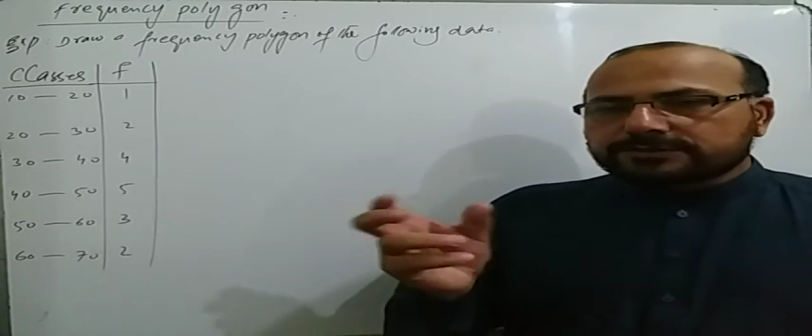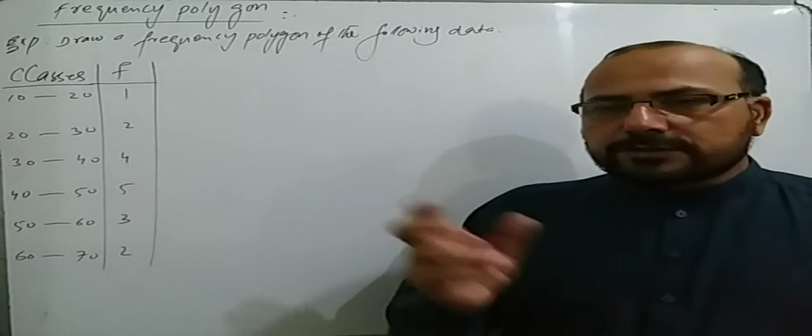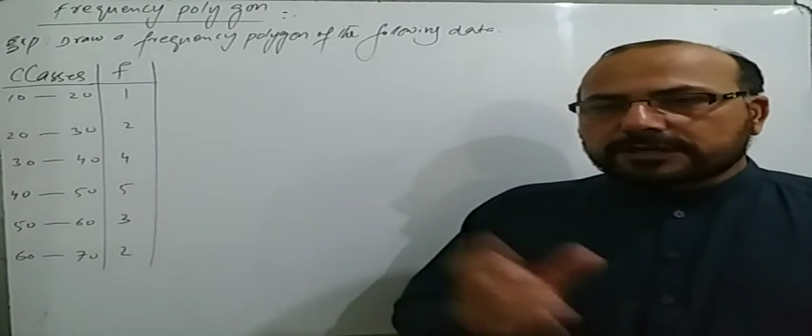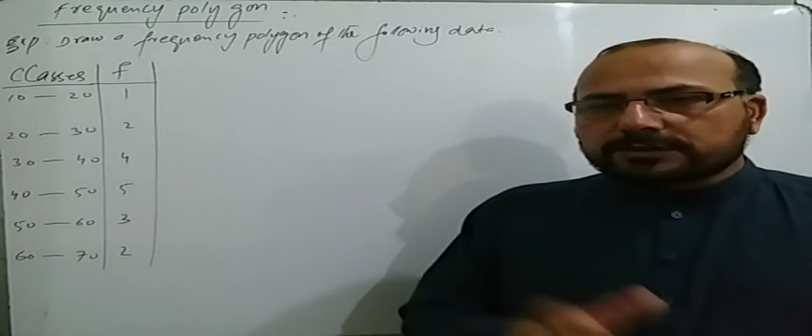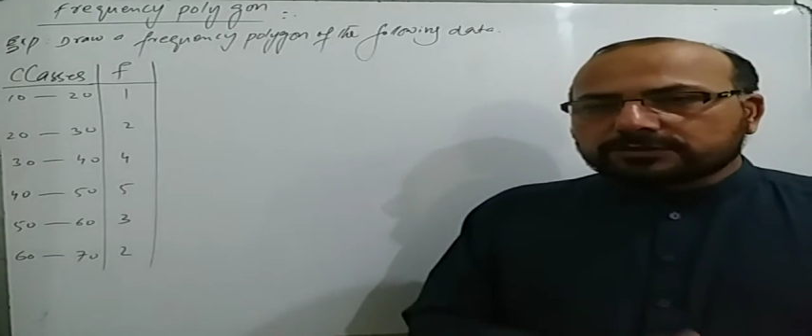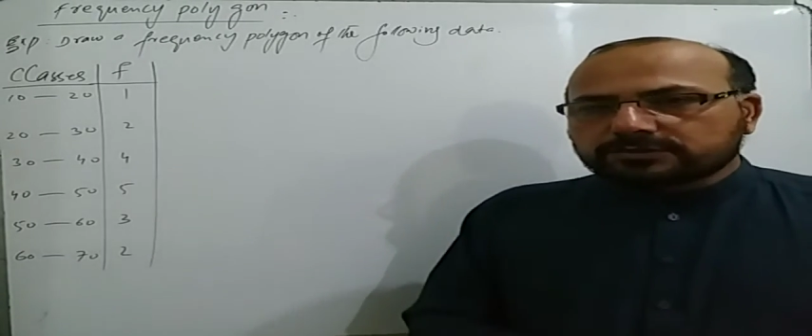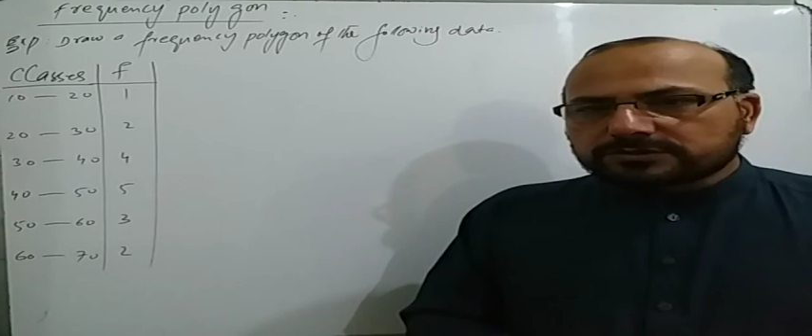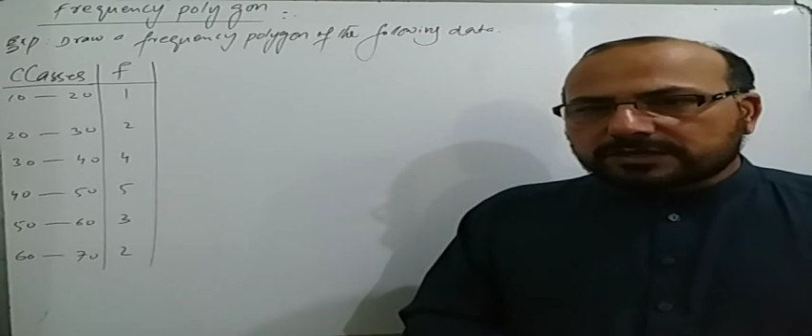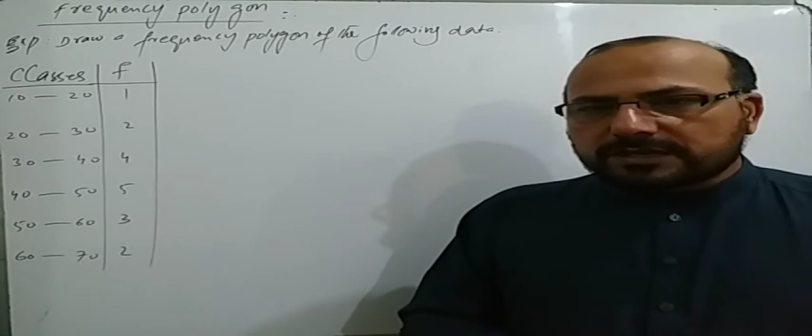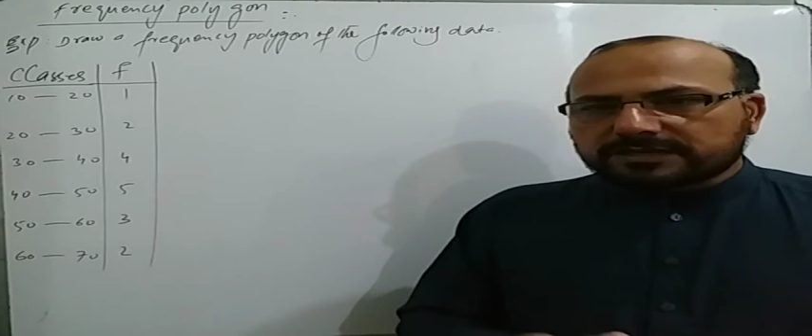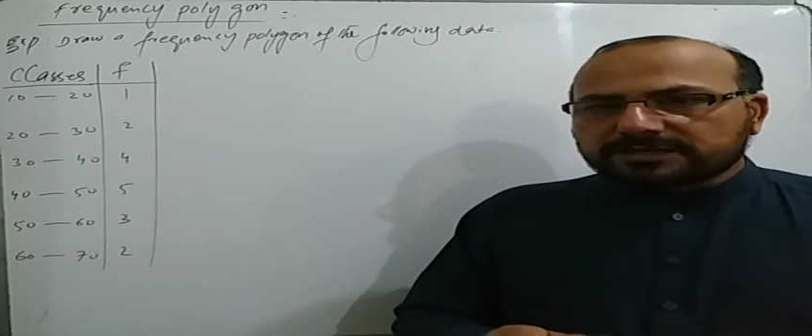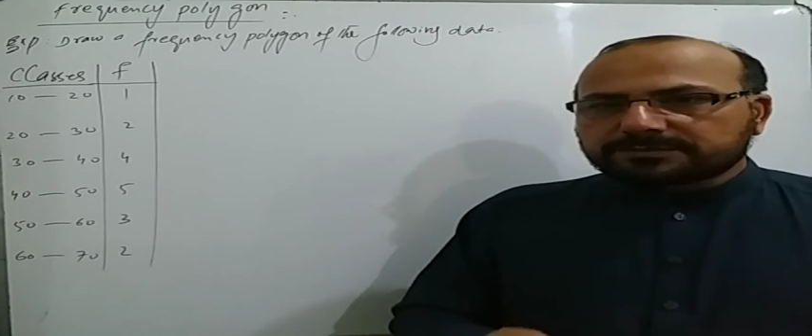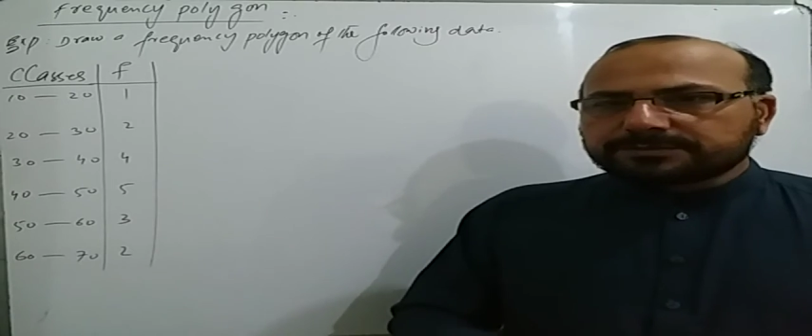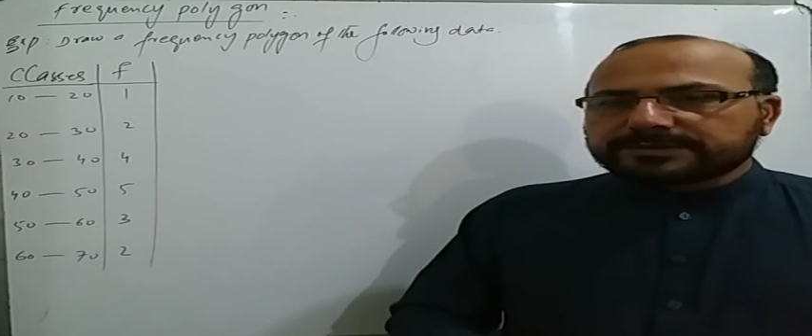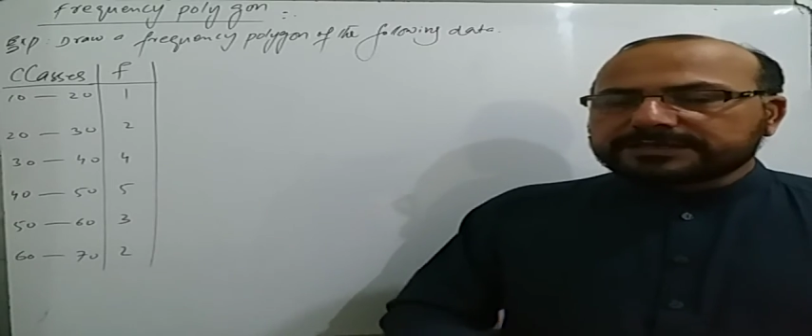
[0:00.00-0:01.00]
draw those
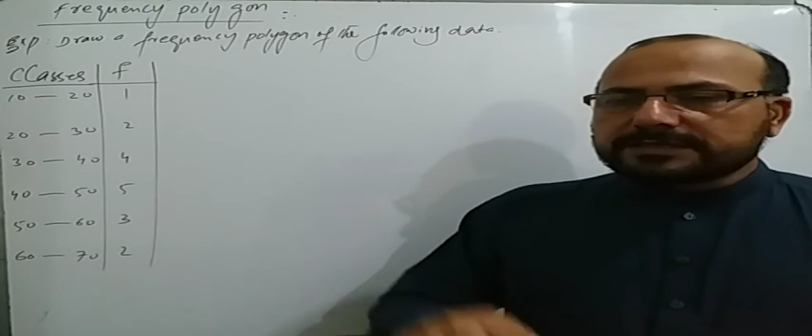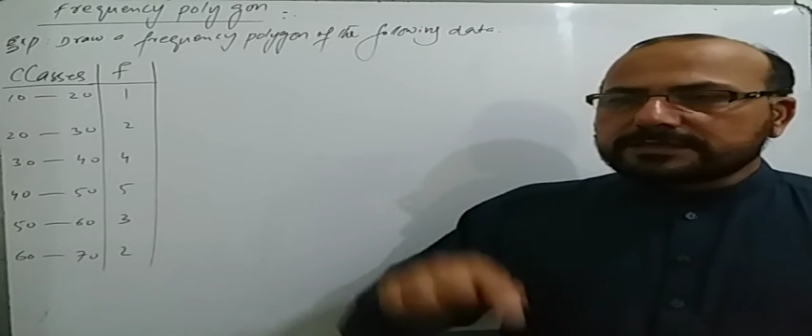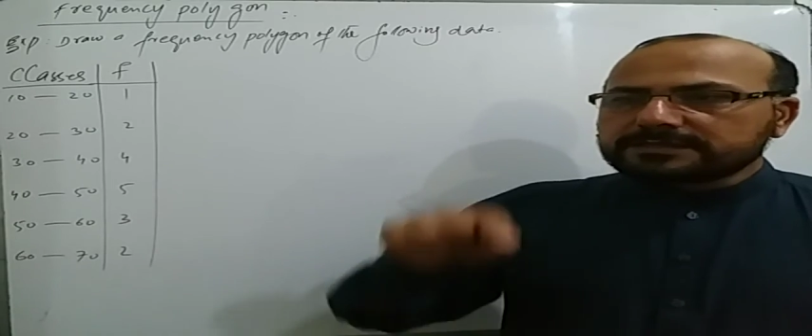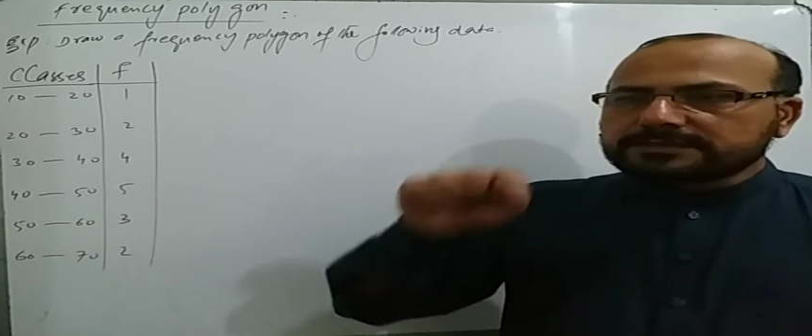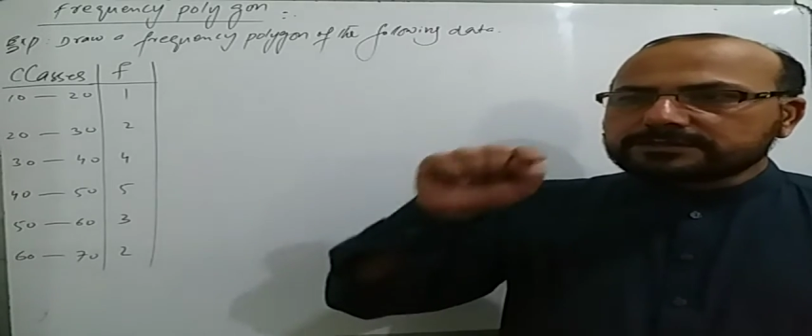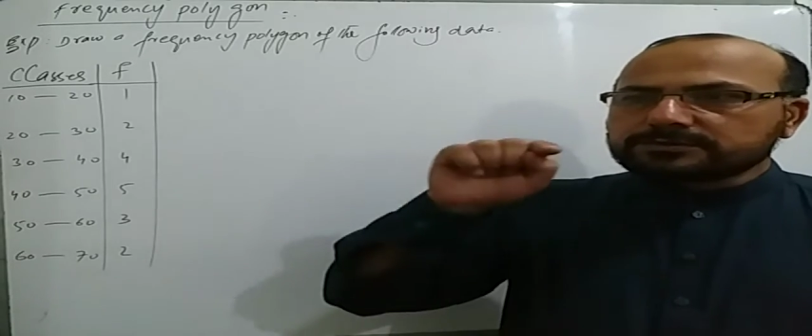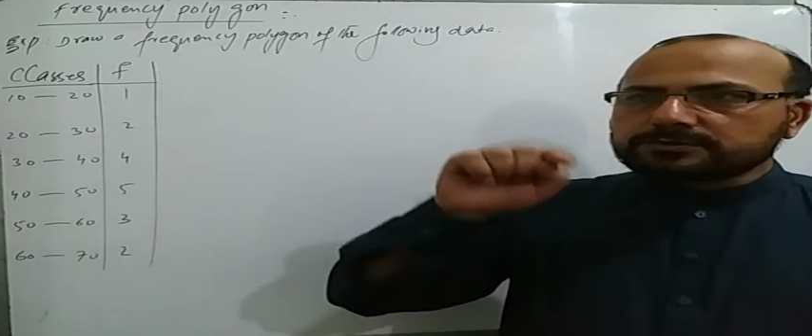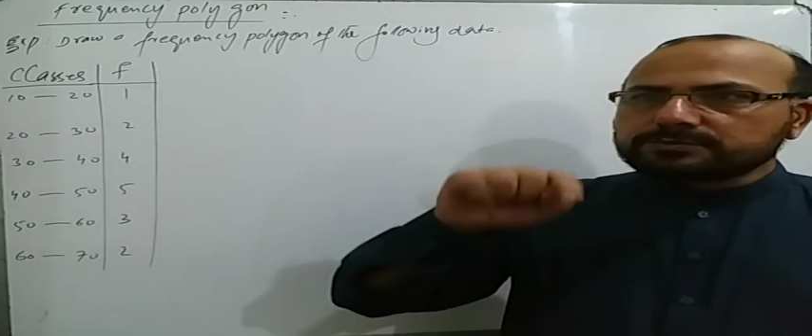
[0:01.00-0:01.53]
ordered pairs